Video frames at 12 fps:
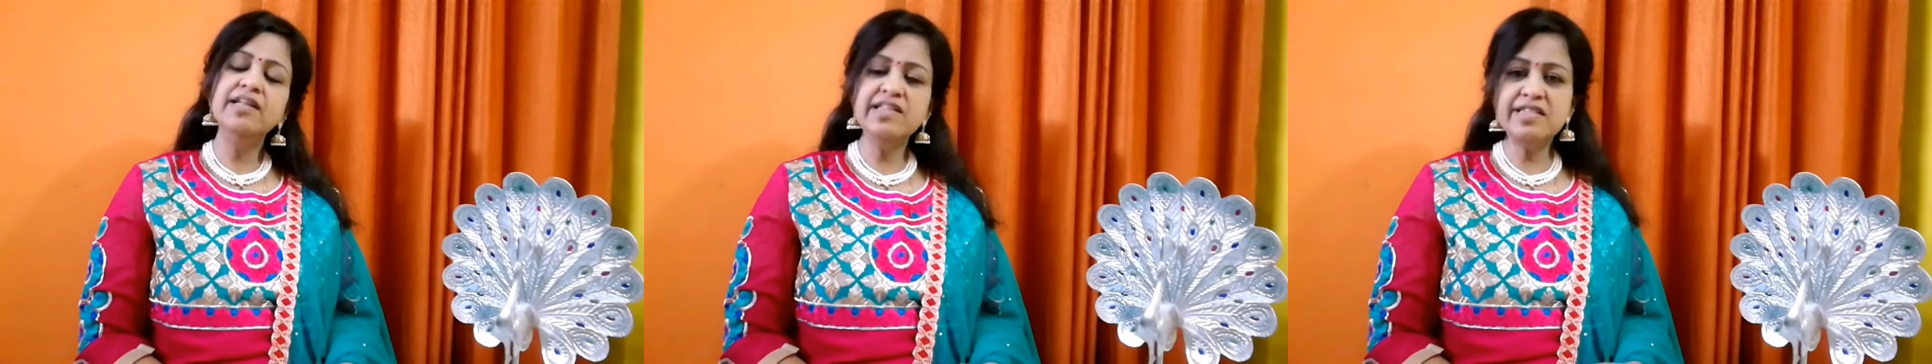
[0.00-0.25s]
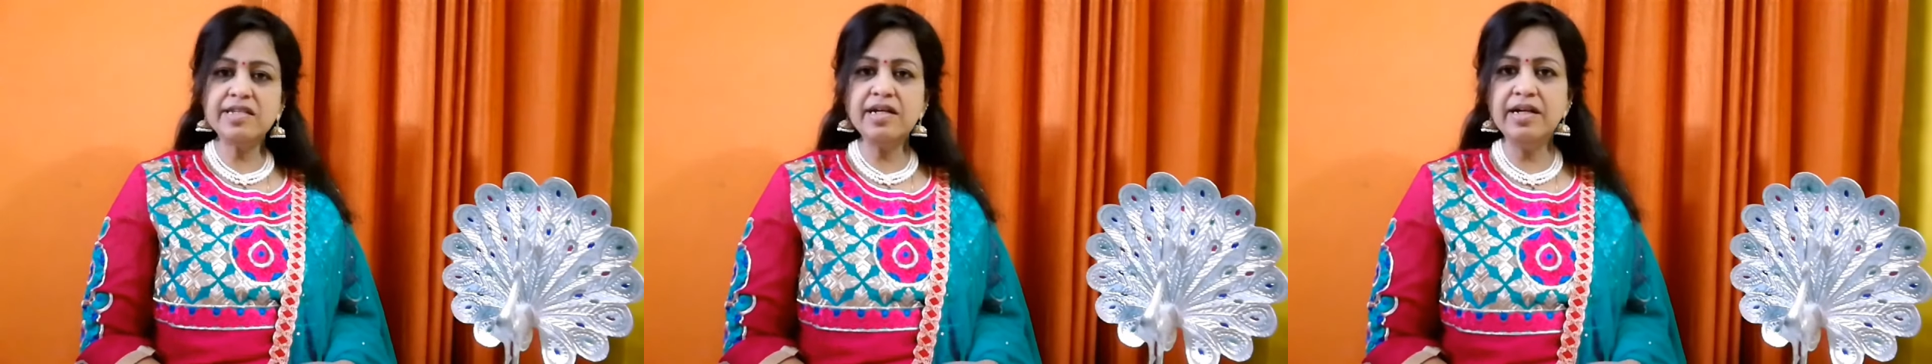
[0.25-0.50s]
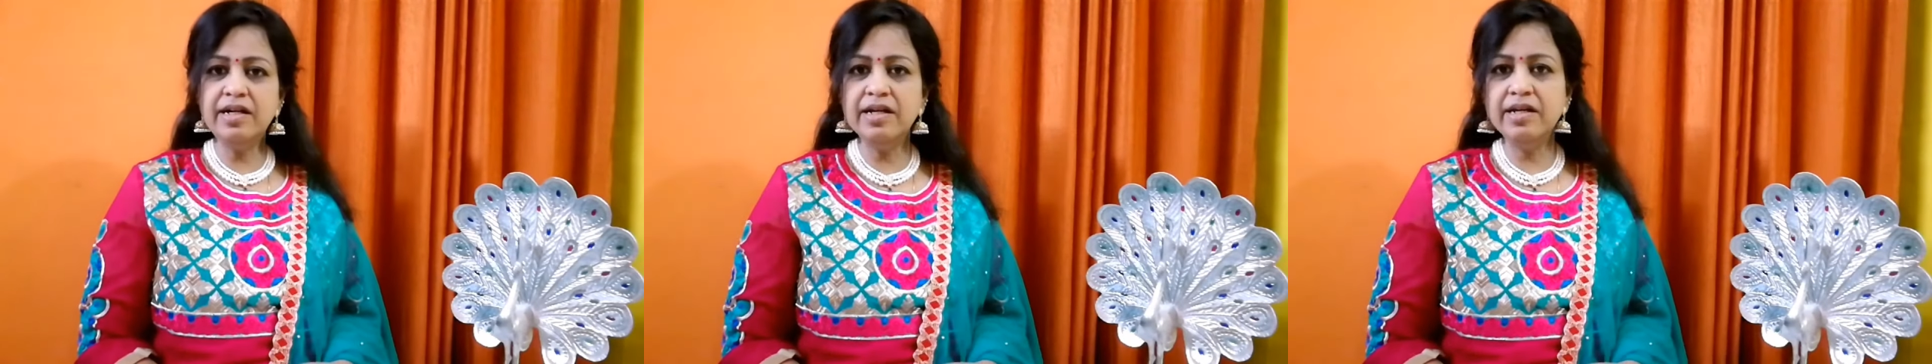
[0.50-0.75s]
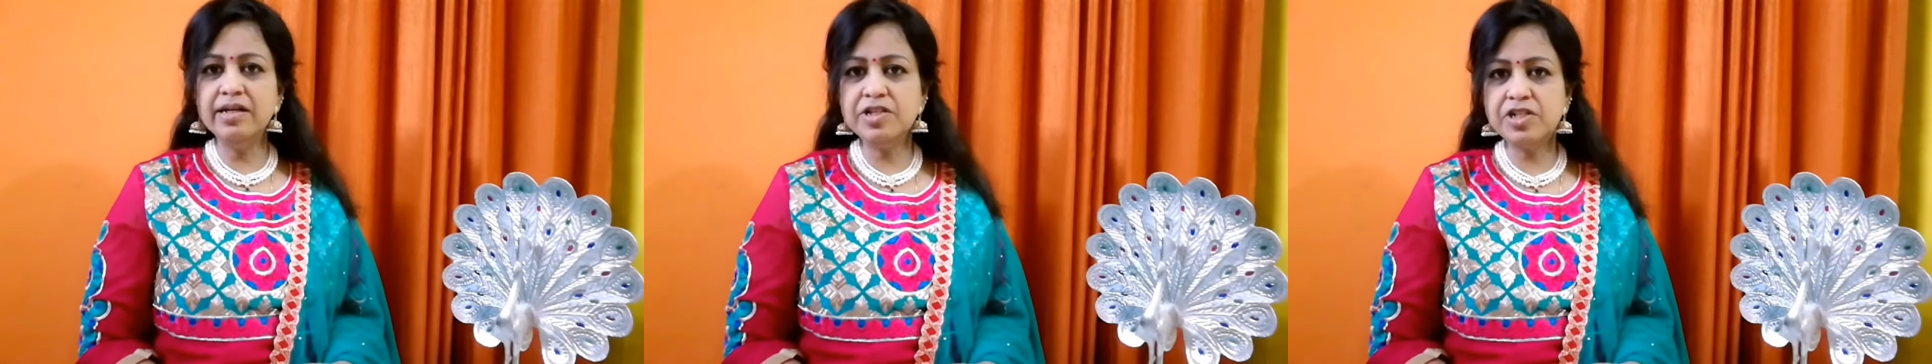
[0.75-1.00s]

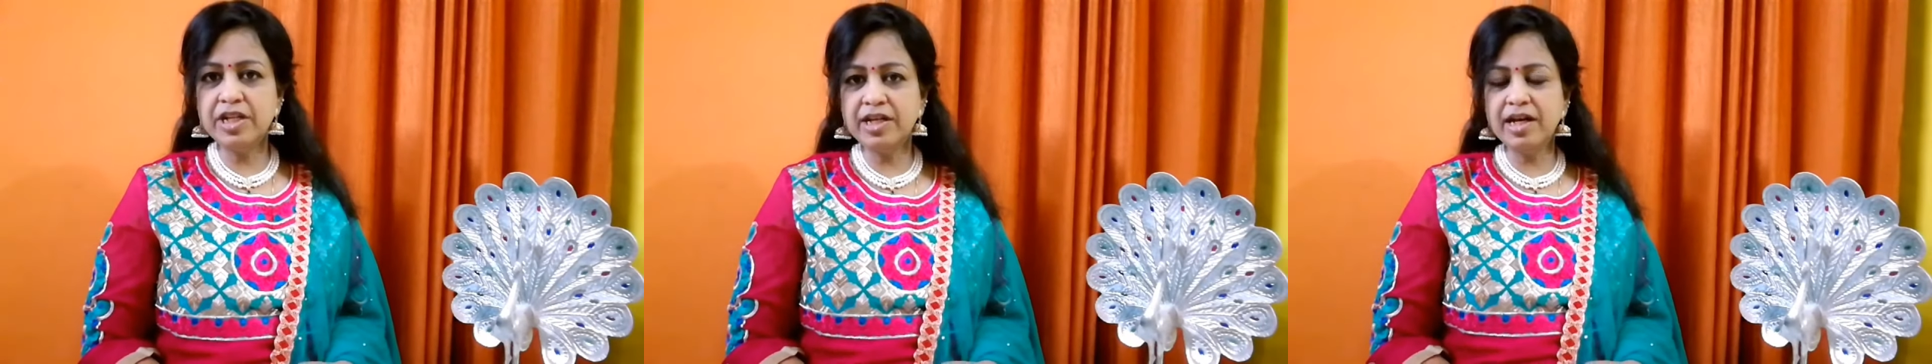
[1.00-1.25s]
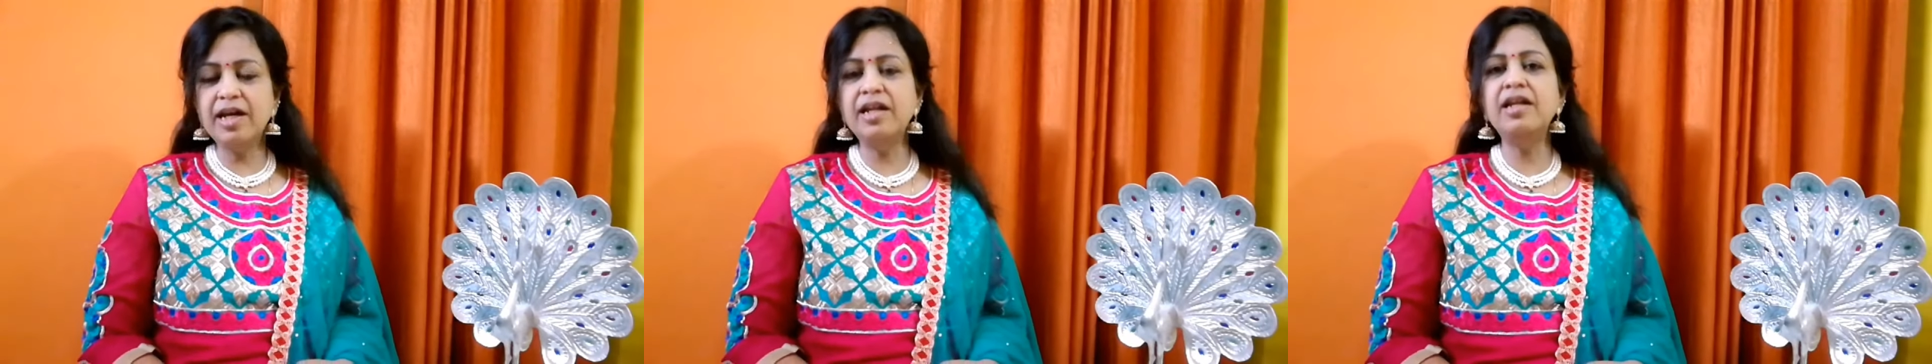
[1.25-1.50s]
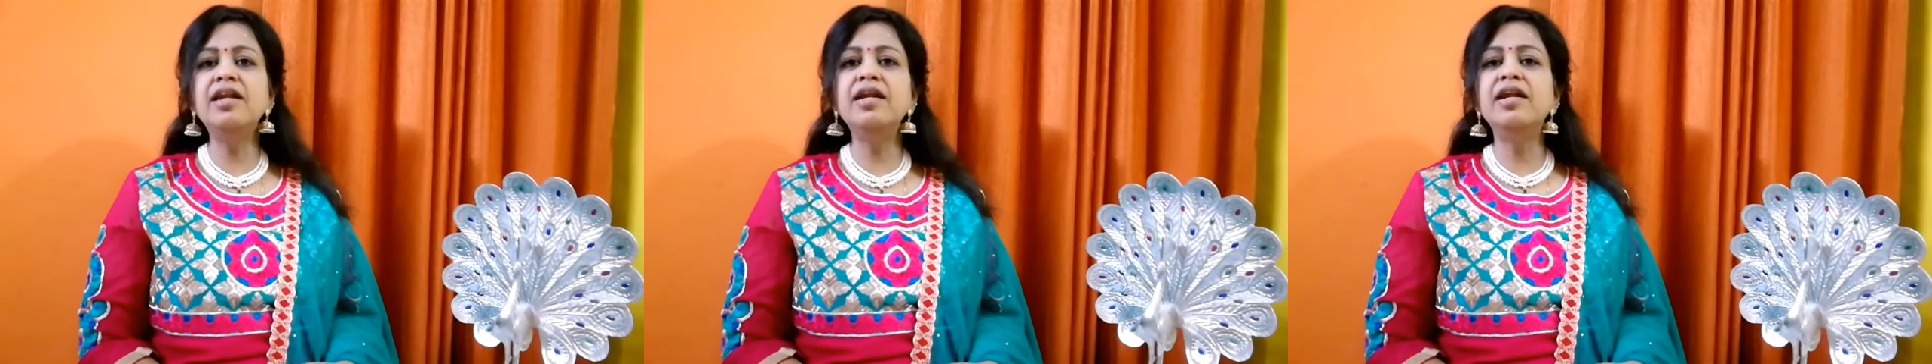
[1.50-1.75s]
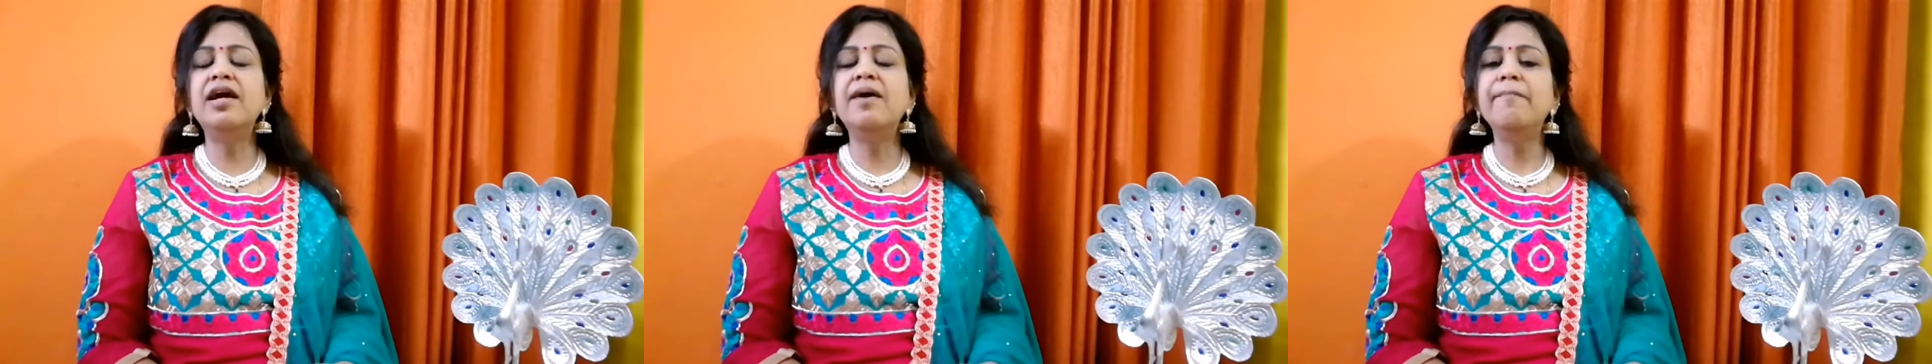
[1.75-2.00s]
Instead, she
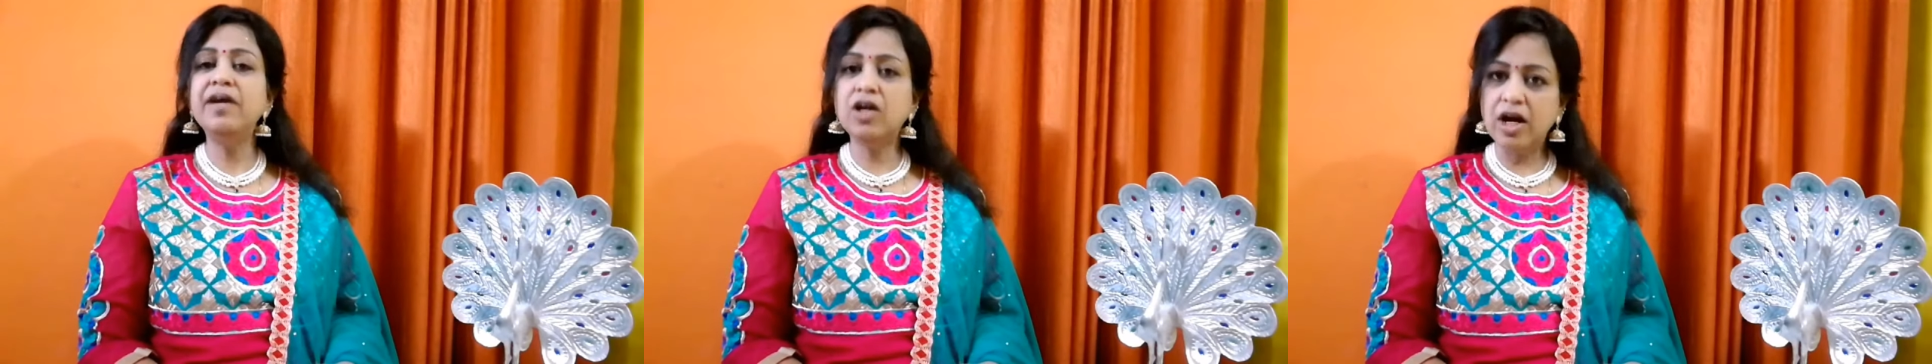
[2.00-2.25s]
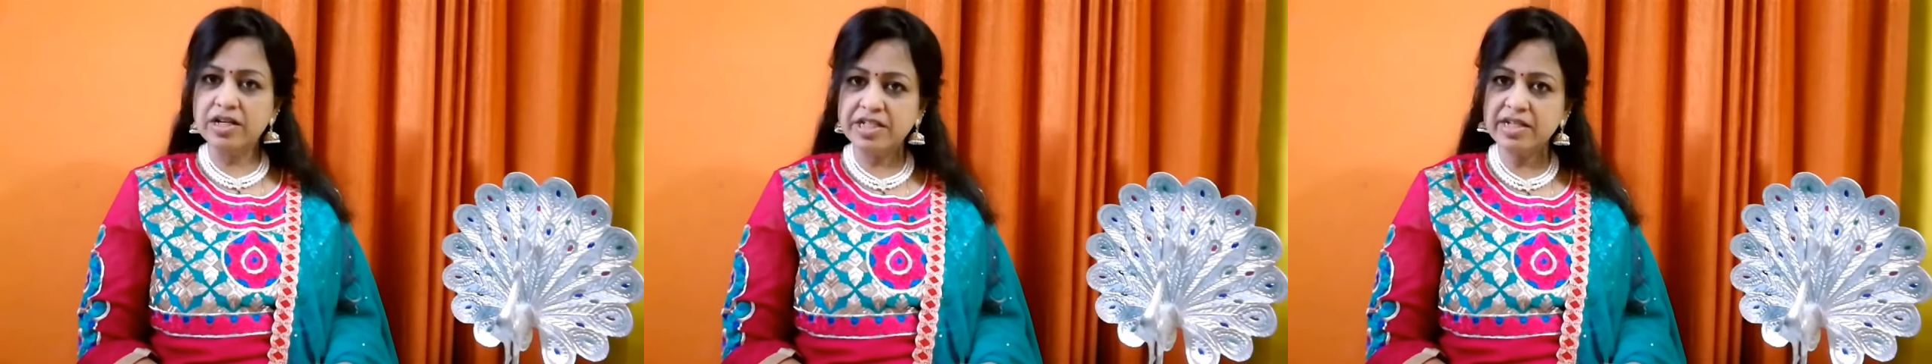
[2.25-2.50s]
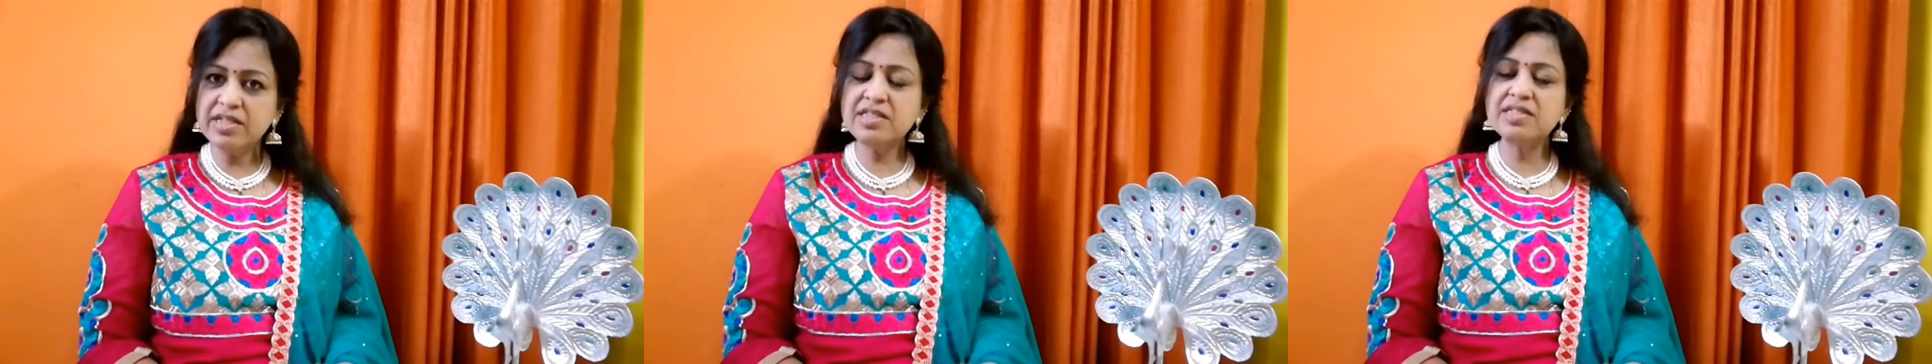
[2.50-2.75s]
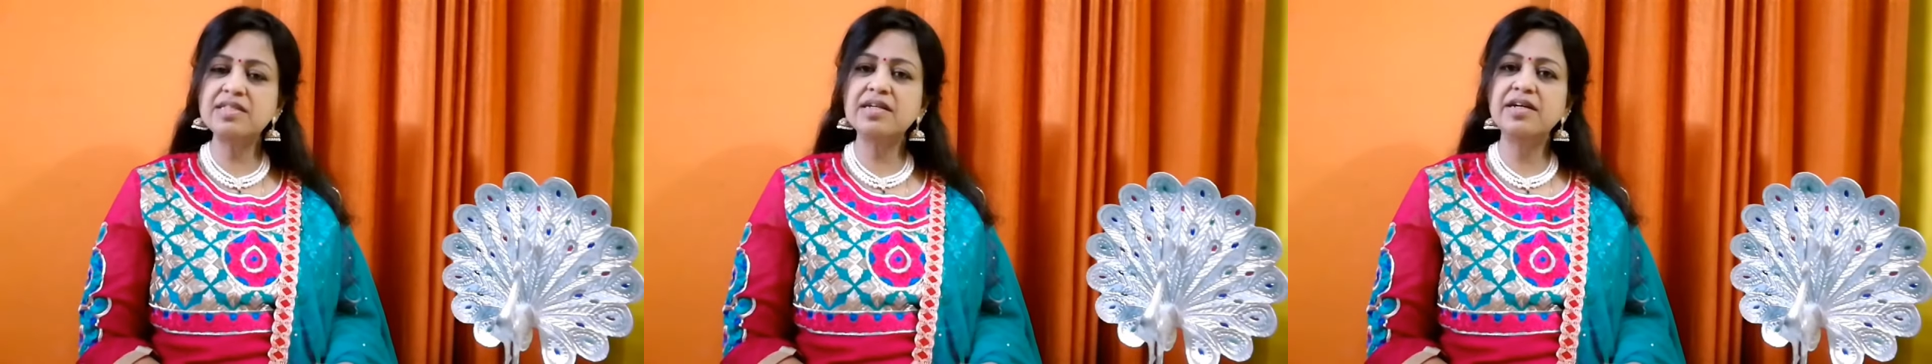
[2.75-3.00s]
can be
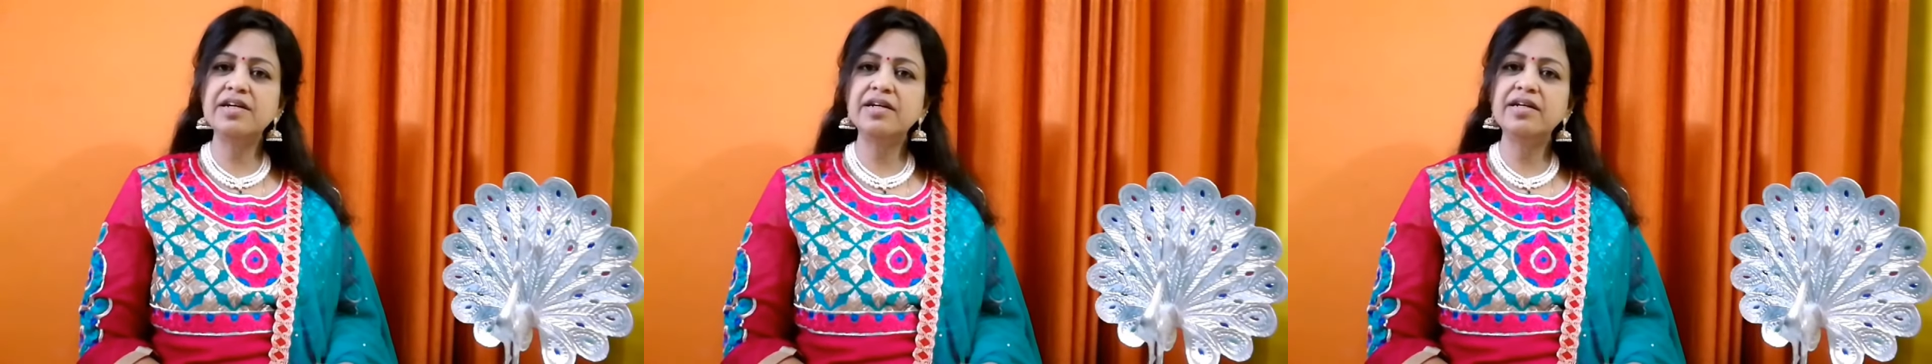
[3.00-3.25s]
cautious,